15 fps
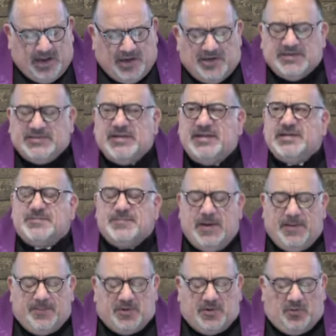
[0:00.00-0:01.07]
You see, these
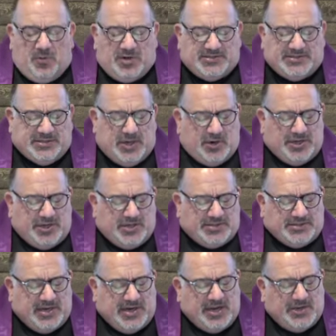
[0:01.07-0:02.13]
people were so
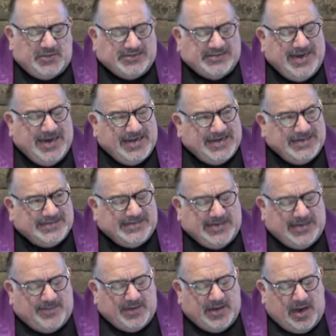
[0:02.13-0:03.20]
used to understanding
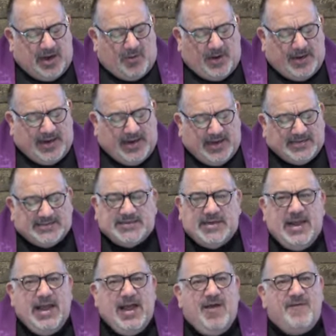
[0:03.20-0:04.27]
Team Yahweh as
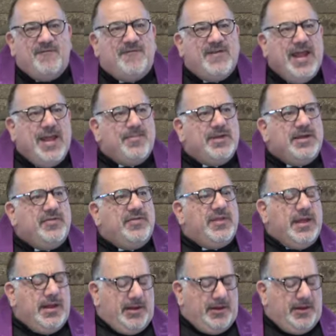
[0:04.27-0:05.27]
a family thing.